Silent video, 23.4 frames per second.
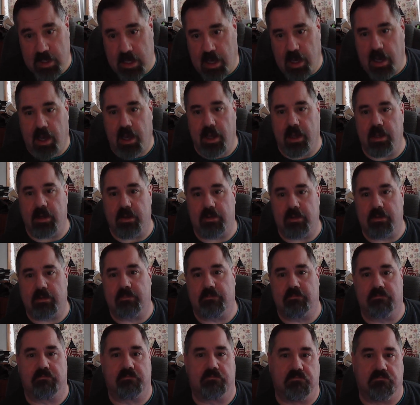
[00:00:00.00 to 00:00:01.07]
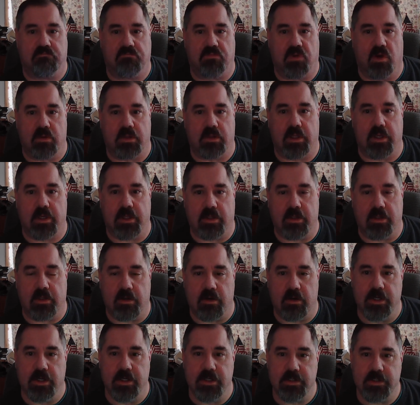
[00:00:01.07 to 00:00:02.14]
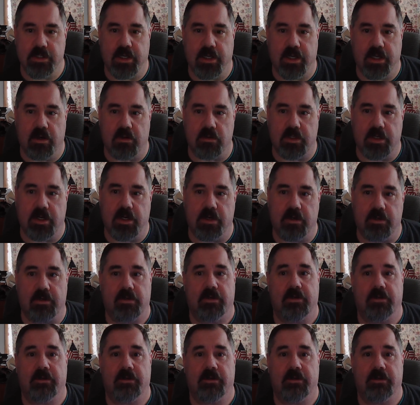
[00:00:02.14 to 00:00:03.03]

I don't think that there is any out there.